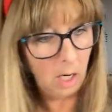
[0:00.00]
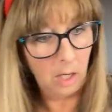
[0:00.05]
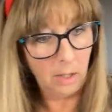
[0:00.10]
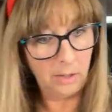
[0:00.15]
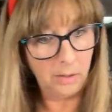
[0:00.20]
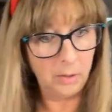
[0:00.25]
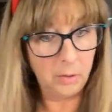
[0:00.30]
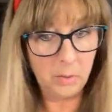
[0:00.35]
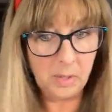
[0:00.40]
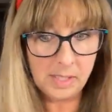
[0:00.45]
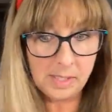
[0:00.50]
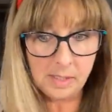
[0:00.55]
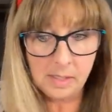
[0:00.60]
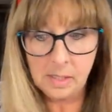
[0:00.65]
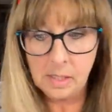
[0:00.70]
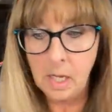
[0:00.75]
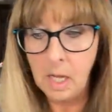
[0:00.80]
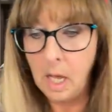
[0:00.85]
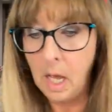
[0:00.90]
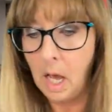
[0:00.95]
our
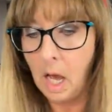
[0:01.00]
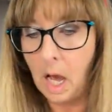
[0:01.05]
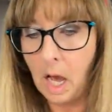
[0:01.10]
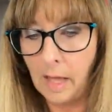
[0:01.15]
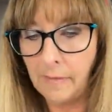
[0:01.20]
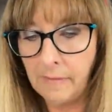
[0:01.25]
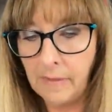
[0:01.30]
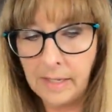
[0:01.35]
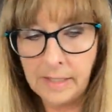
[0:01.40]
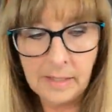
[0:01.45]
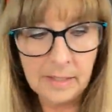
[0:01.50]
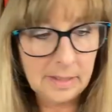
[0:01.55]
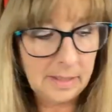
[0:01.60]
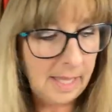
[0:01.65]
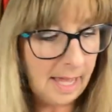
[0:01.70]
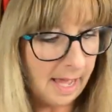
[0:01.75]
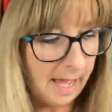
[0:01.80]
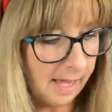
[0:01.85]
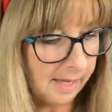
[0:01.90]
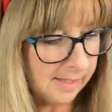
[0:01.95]
newest online
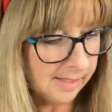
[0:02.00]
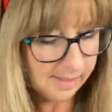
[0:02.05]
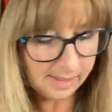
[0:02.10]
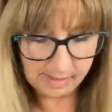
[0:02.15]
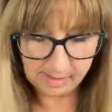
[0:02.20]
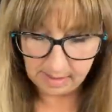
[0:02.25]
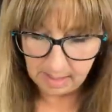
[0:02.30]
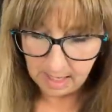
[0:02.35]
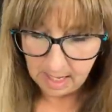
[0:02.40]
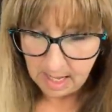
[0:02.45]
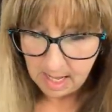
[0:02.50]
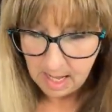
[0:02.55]
class.